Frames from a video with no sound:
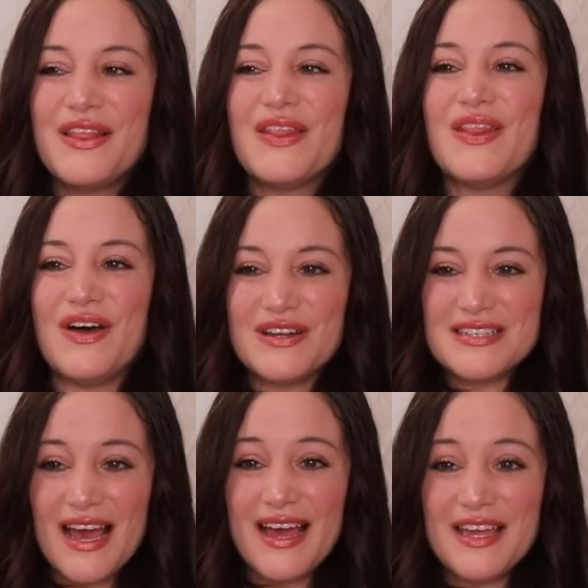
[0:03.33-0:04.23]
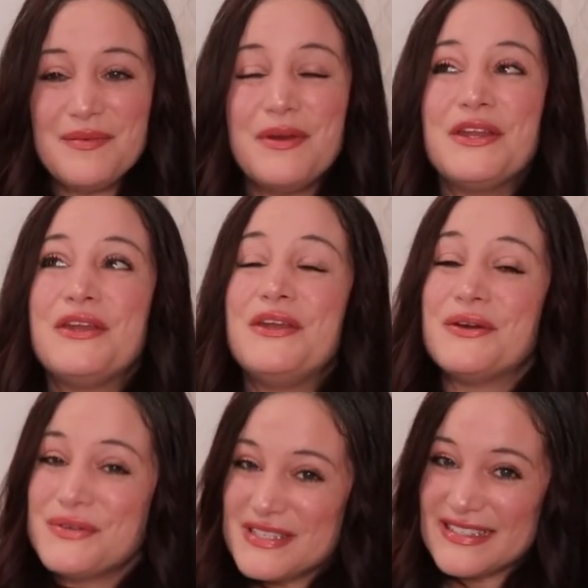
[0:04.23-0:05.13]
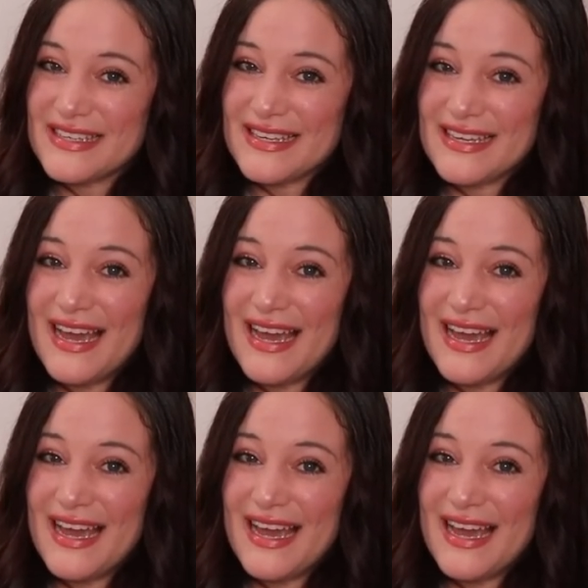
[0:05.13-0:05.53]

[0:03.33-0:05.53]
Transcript: Long time no see.